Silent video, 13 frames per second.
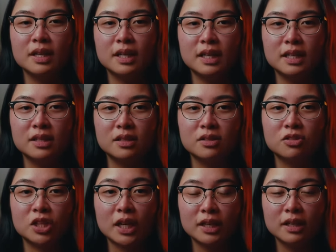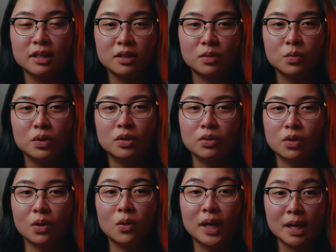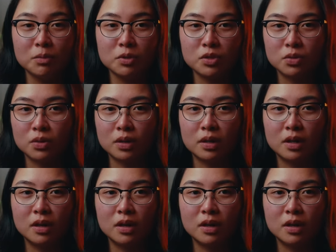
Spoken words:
is checking in with your local camera store.